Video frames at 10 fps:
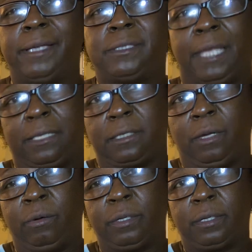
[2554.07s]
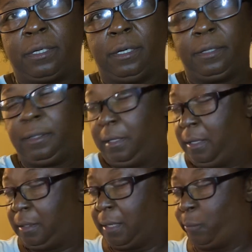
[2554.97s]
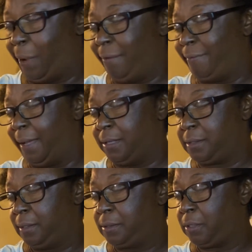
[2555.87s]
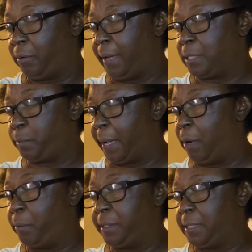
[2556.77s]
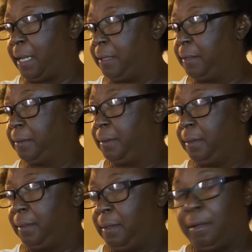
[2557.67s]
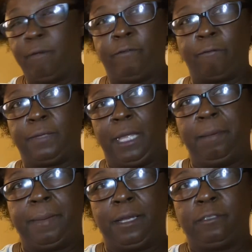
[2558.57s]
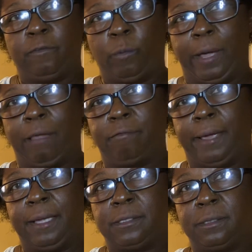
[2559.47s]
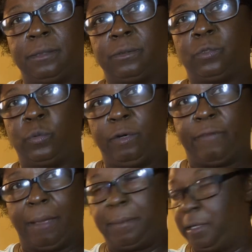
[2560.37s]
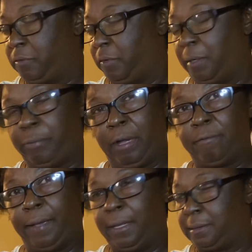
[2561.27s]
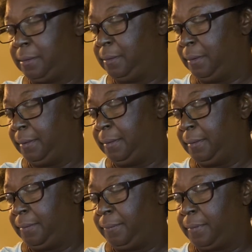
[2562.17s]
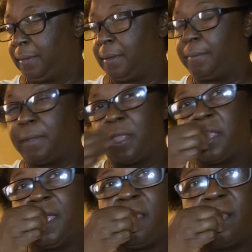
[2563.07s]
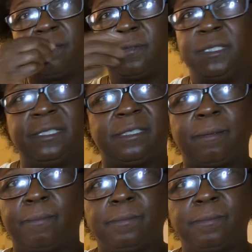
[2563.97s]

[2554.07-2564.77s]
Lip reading: takes longer to cook than white rice. So that's why I always tell you, 15 minutes for white rice, 25 minutes for your brown rice. See? And it's